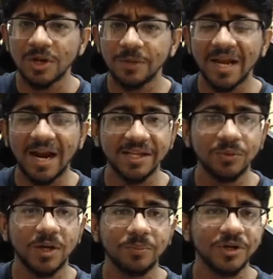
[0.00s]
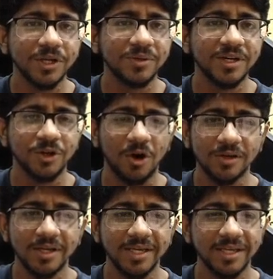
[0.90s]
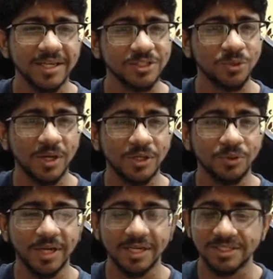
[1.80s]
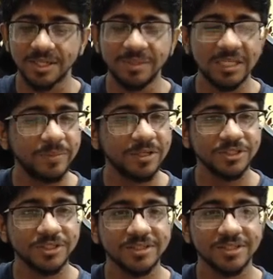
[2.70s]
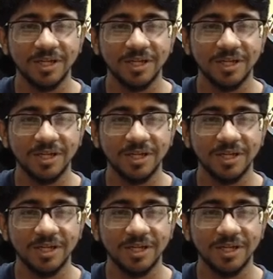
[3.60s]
I'd be adding one particular doc link in case you want to get some DP questions.